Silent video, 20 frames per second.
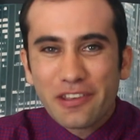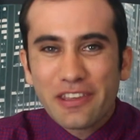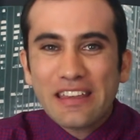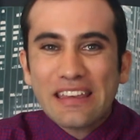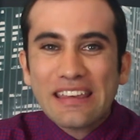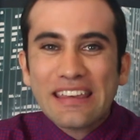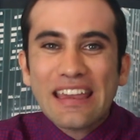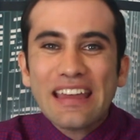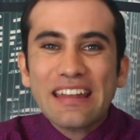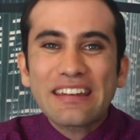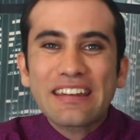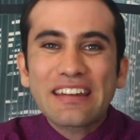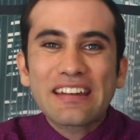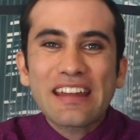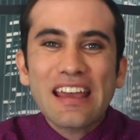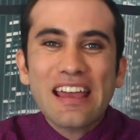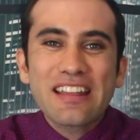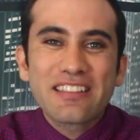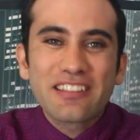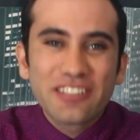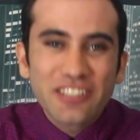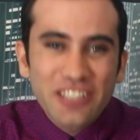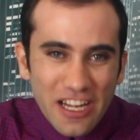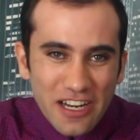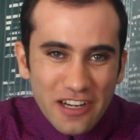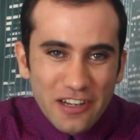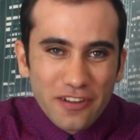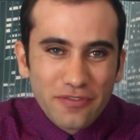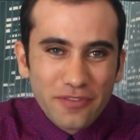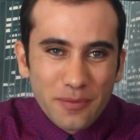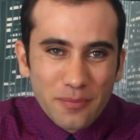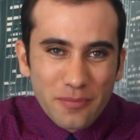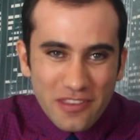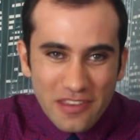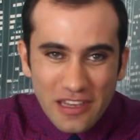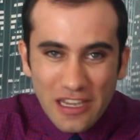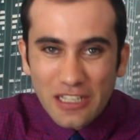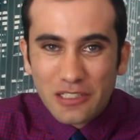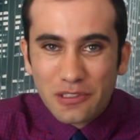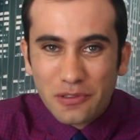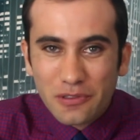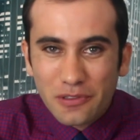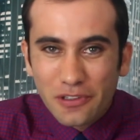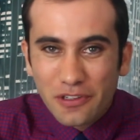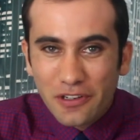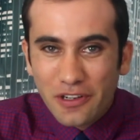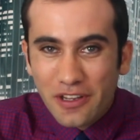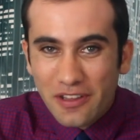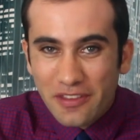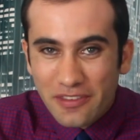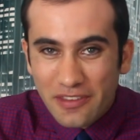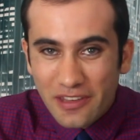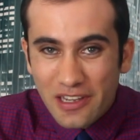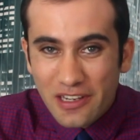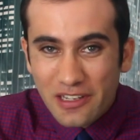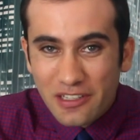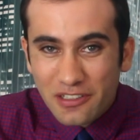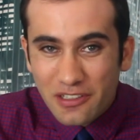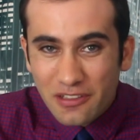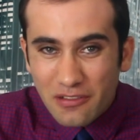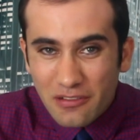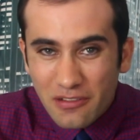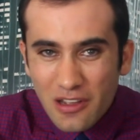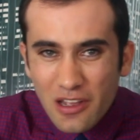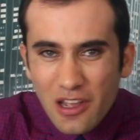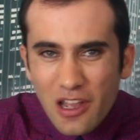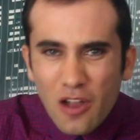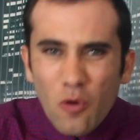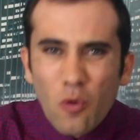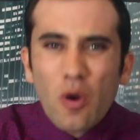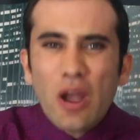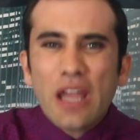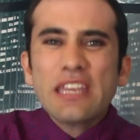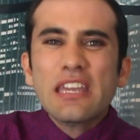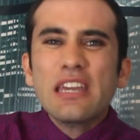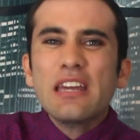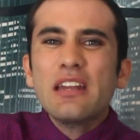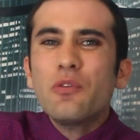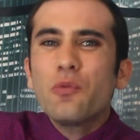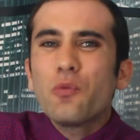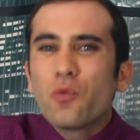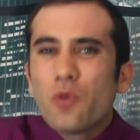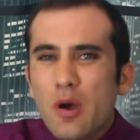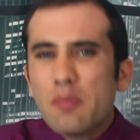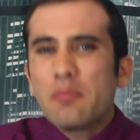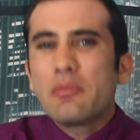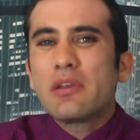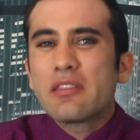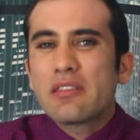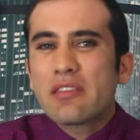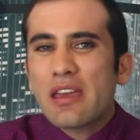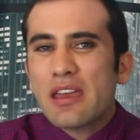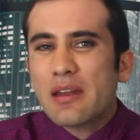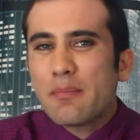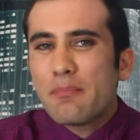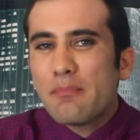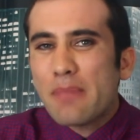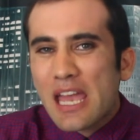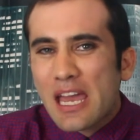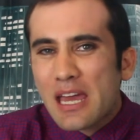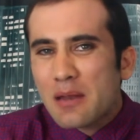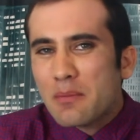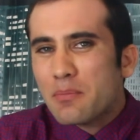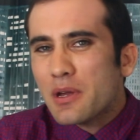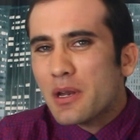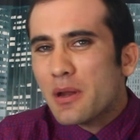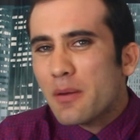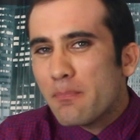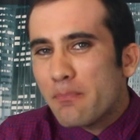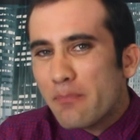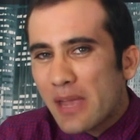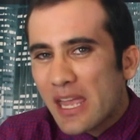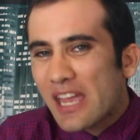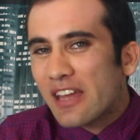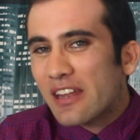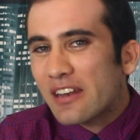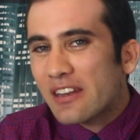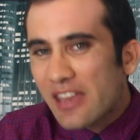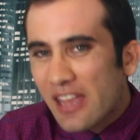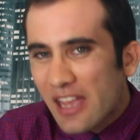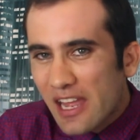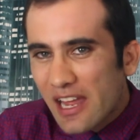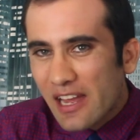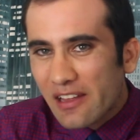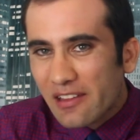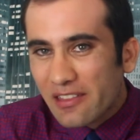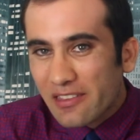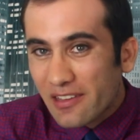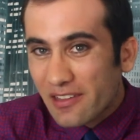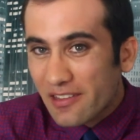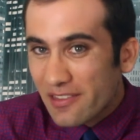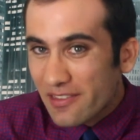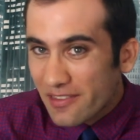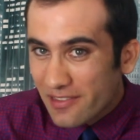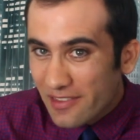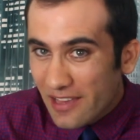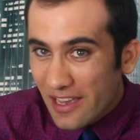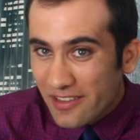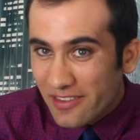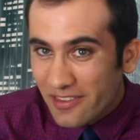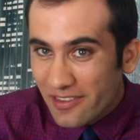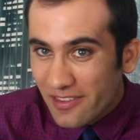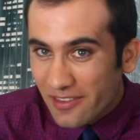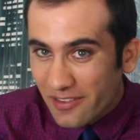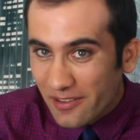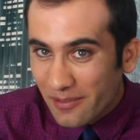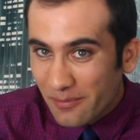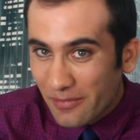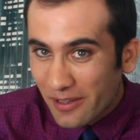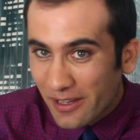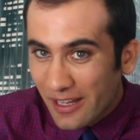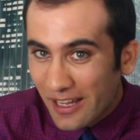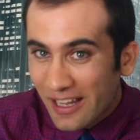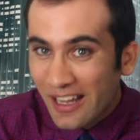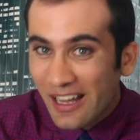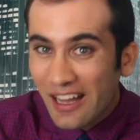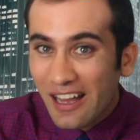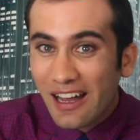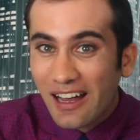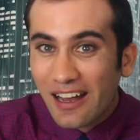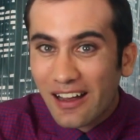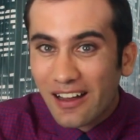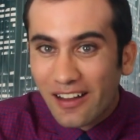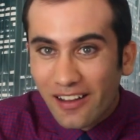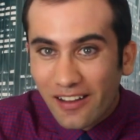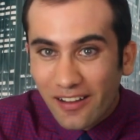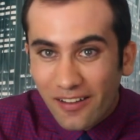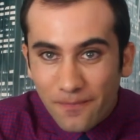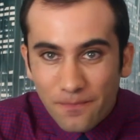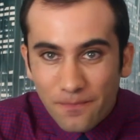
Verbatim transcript: you can't detach gender from sexual orientation. Why can a woman date a man but a man can't? Sexism, haha.